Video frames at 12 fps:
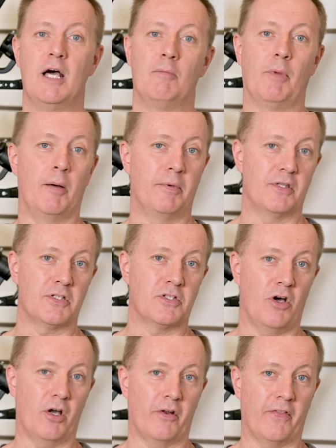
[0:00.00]
It might be this
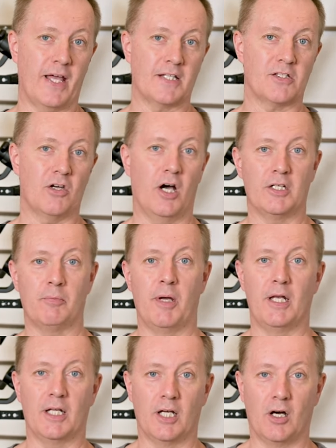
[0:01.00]
side or that side,
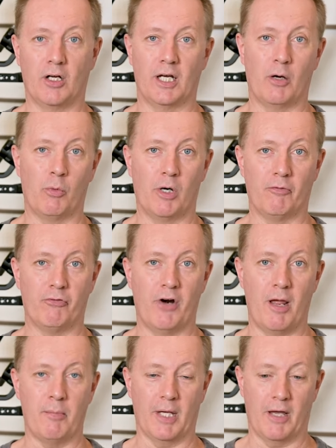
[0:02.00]
depending on uh, where I'm
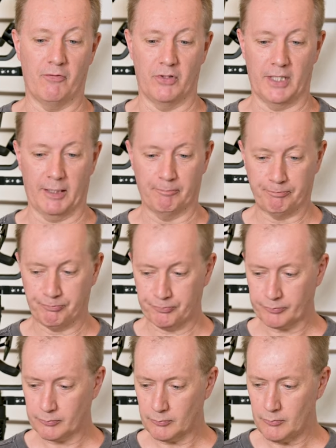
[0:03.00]
framing everything.
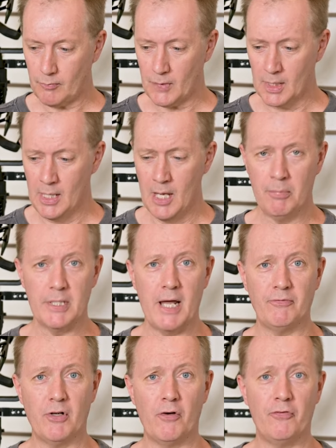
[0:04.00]
But
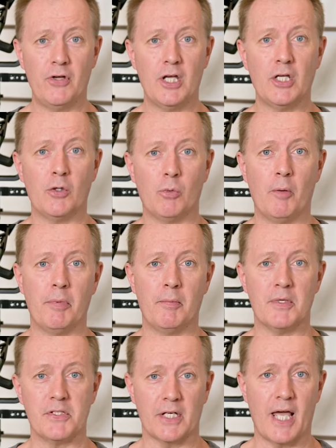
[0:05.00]
have no fear, you won't be
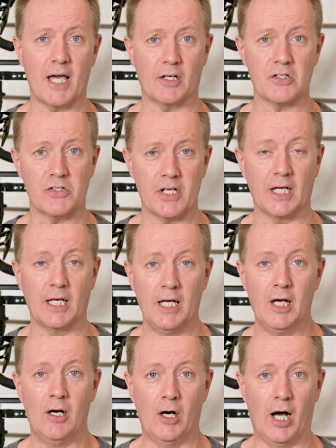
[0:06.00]
missing out on seeing
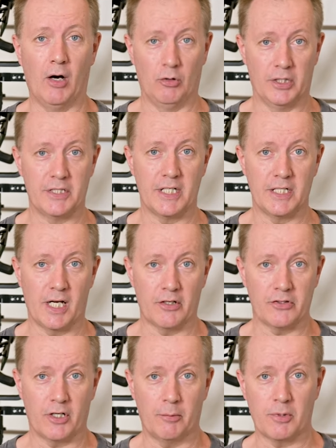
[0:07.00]
uh, all the
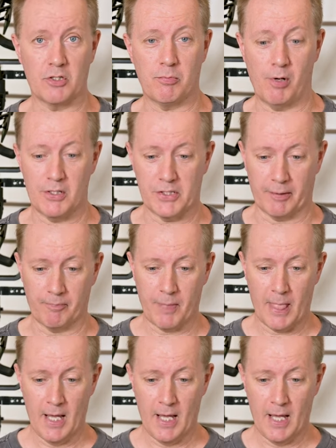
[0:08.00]
details that I'm expressing.